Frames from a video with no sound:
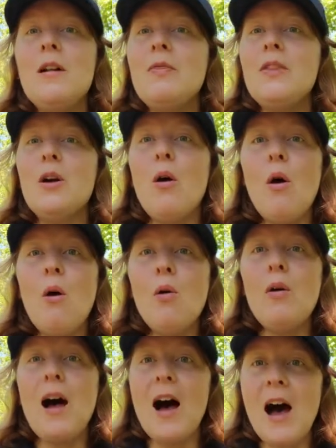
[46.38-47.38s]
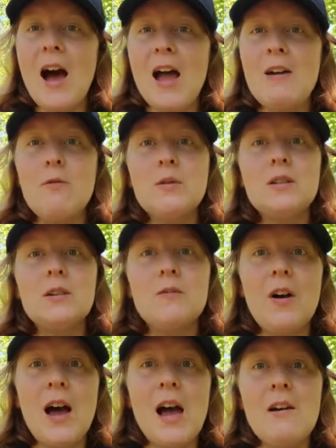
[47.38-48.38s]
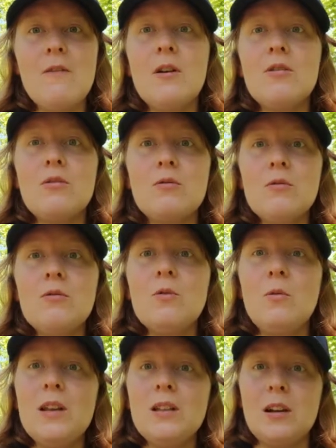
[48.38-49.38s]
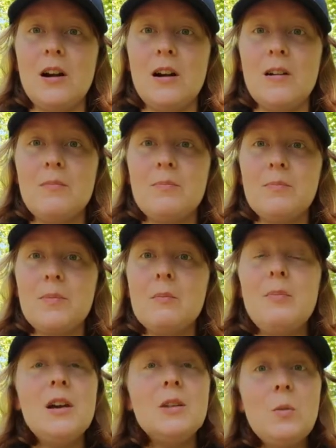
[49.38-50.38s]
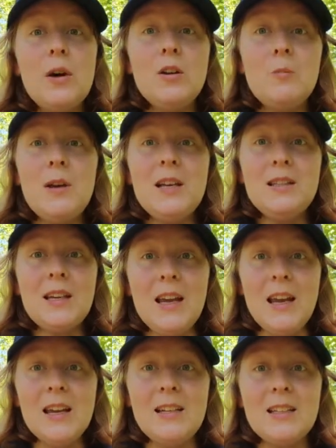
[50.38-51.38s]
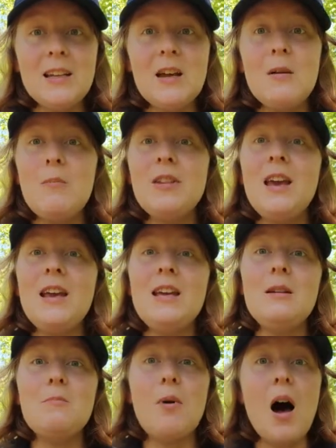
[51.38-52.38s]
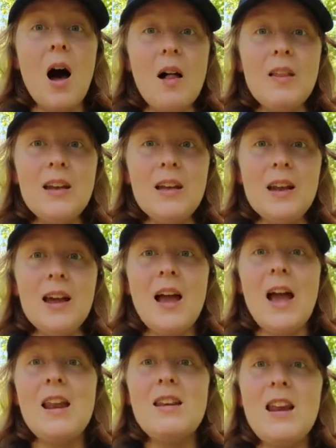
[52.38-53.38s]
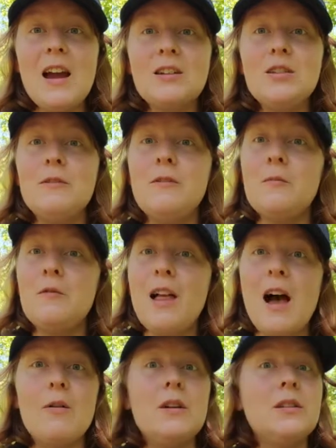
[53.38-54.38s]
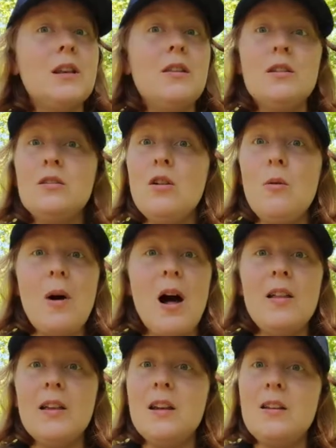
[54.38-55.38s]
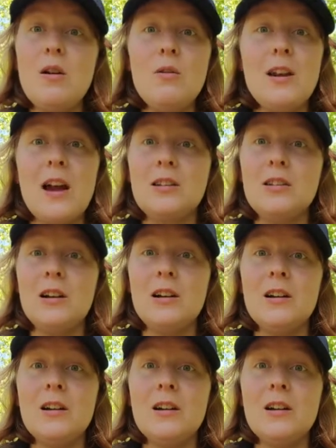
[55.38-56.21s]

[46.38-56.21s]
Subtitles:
their whole hive will survive through the winter. Because what do bees eat? But they eat pollen and nectar from flowers, and there's no pollen and no nectar,